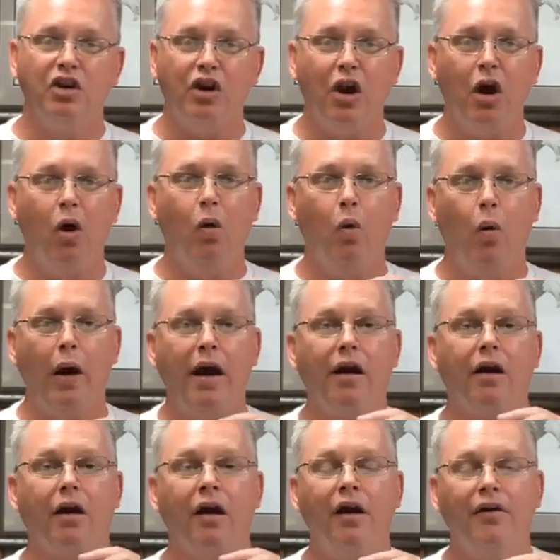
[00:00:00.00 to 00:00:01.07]
you know
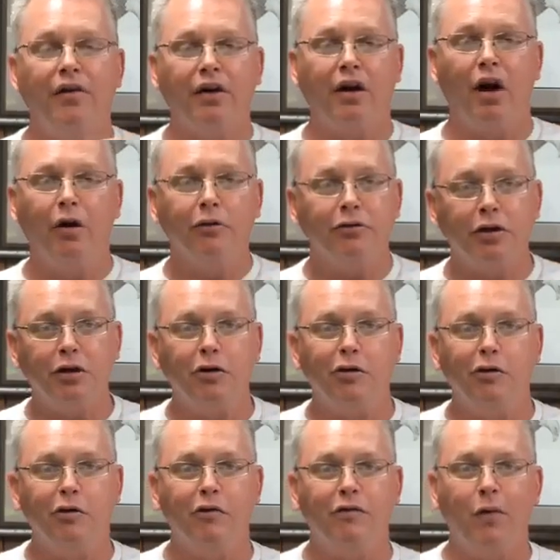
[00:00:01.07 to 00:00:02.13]
where to go
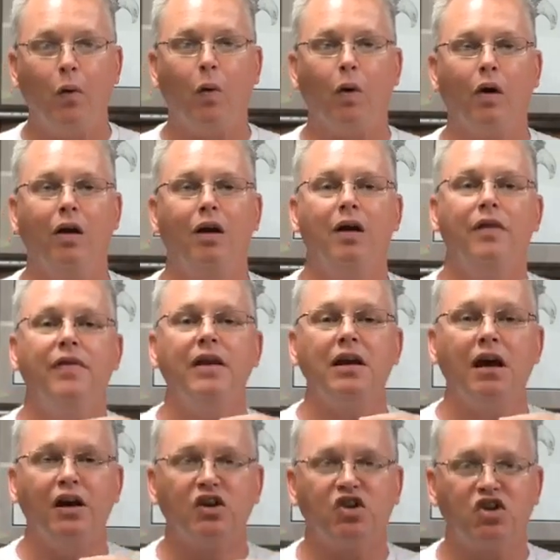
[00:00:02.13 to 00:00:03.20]
to for
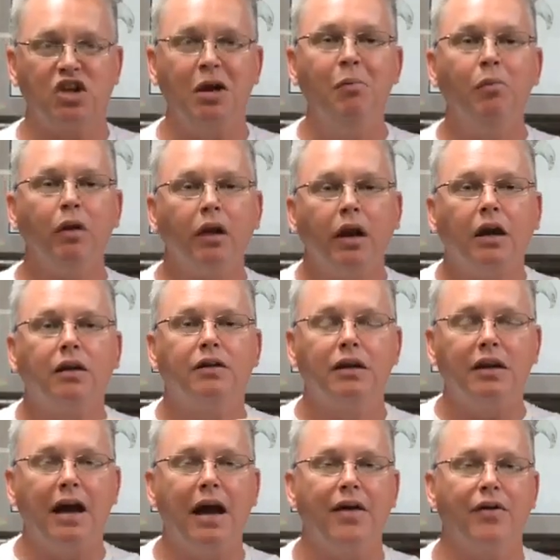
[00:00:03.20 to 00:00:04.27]
the assembling
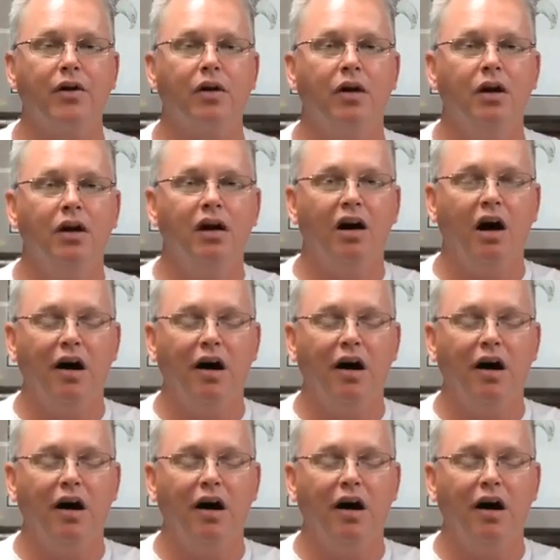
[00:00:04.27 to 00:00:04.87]
together